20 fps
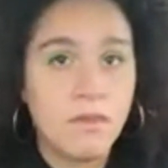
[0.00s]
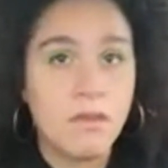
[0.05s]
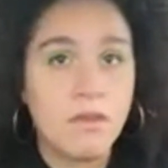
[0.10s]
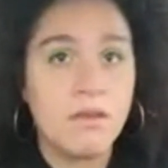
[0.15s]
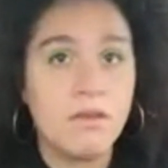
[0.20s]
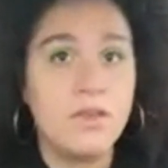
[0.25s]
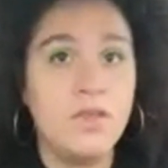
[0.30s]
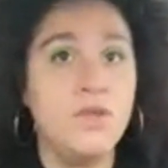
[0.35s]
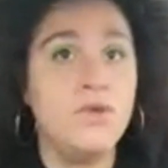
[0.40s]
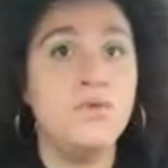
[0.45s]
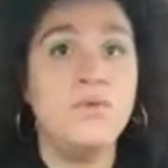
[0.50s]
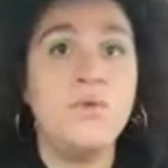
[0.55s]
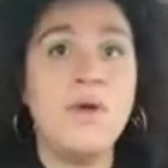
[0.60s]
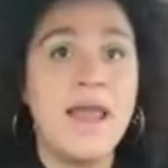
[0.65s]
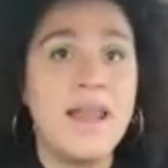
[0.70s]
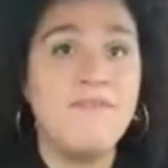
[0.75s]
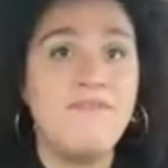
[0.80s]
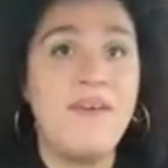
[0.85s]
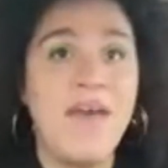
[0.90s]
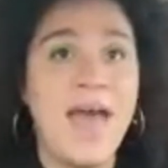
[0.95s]
You got a
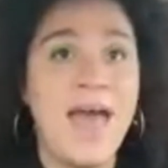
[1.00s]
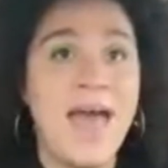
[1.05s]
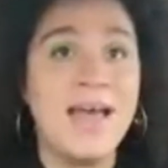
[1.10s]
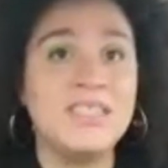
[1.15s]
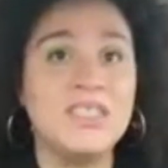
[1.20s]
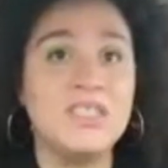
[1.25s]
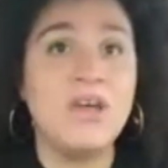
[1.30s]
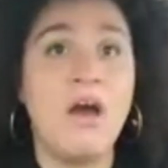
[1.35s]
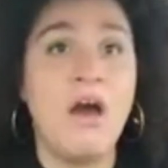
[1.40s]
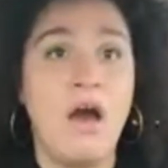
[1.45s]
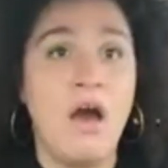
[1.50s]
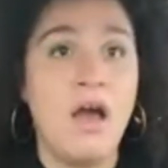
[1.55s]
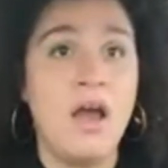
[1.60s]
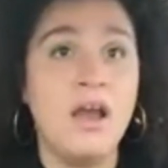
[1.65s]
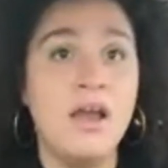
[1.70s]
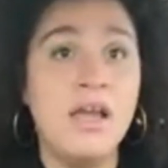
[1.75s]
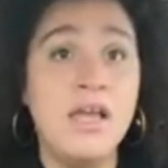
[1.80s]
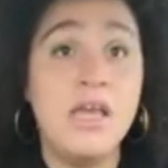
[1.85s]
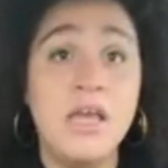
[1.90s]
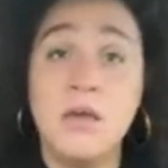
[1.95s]
fast car,
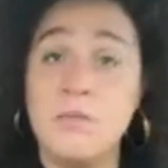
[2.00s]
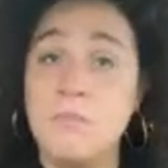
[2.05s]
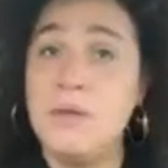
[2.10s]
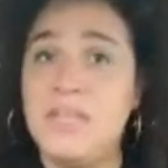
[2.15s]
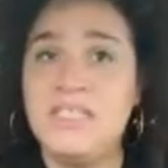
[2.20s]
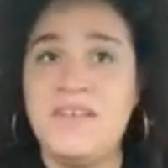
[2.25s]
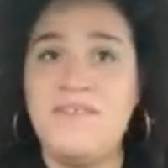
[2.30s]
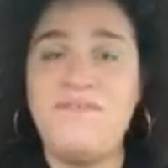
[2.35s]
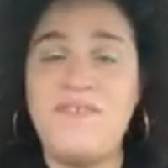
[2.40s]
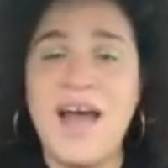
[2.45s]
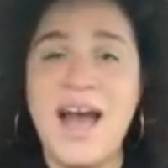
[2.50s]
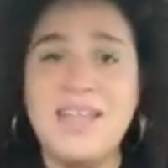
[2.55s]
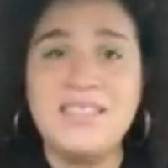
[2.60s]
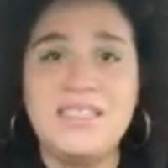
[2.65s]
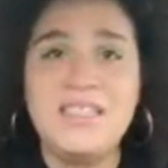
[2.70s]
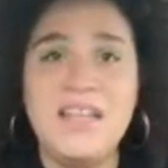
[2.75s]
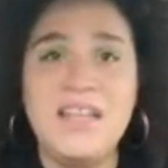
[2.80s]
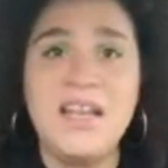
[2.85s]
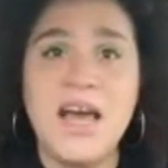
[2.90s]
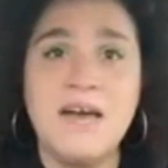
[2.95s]
but is it fast
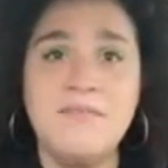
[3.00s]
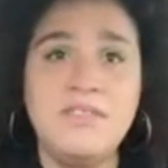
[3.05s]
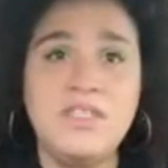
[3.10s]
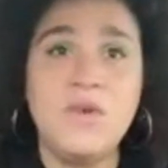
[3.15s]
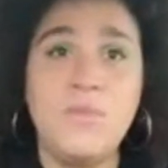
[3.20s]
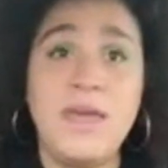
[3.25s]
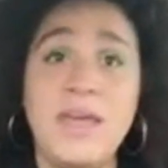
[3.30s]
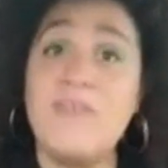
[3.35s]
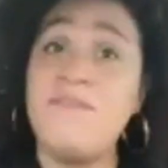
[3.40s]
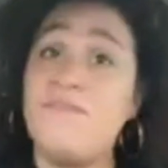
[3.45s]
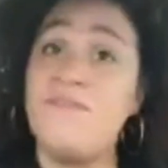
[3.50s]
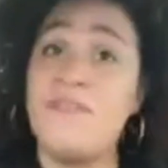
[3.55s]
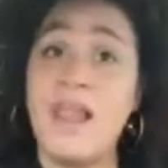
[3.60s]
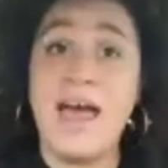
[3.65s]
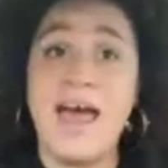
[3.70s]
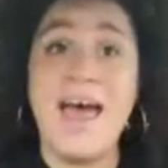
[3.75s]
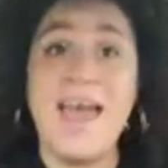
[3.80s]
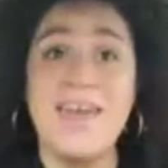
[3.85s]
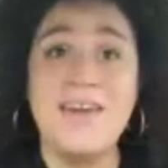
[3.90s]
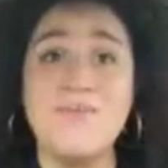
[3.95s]
enough so we can
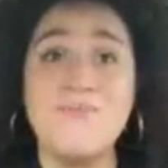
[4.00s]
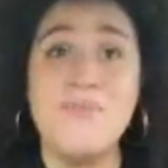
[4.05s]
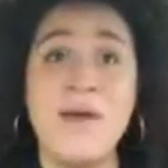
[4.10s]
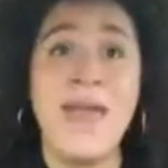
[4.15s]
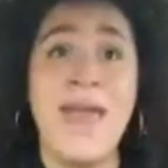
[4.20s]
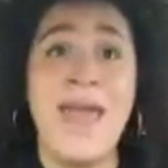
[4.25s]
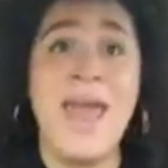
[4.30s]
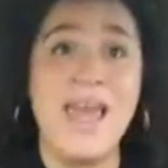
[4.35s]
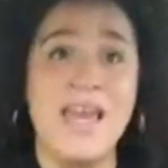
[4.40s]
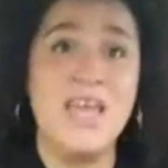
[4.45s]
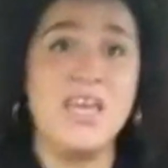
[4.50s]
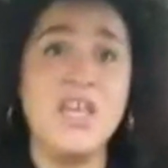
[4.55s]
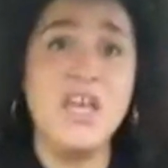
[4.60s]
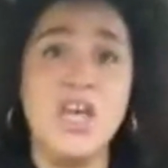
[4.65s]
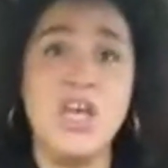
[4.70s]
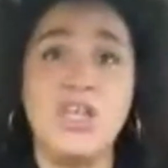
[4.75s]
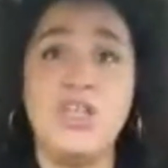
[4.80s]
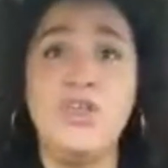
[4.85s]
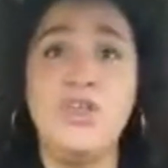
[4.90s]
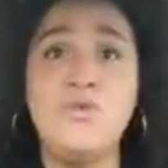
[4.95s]
fly away?
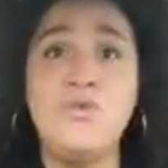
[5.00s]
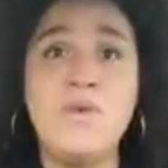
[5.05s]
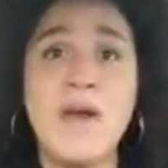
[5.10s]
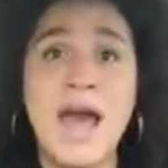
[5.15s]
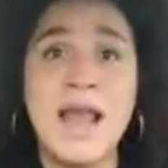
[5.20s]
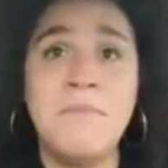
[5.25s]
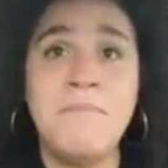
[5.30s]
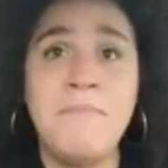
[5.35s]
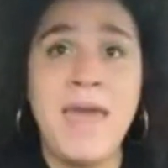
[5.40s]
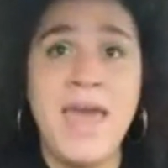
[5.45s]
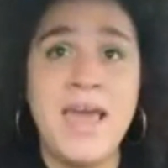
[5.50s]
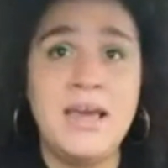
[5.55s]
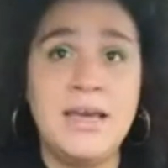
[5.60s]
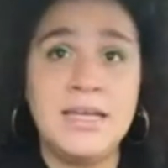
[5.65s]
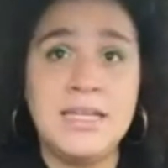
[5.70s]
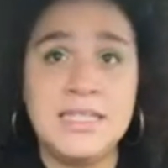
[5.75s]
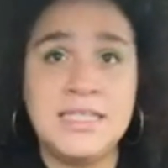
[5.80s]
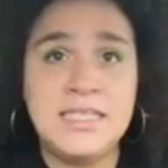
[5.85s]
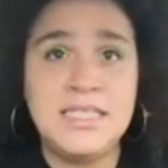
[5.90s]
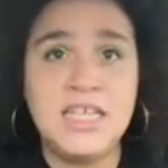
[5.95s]
You gotta make a
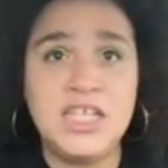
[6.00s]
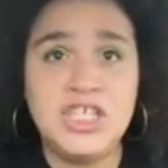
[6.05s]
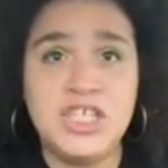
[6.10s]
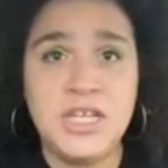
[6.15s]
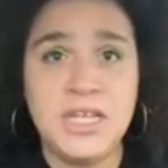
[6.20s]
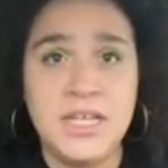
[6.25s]
decision.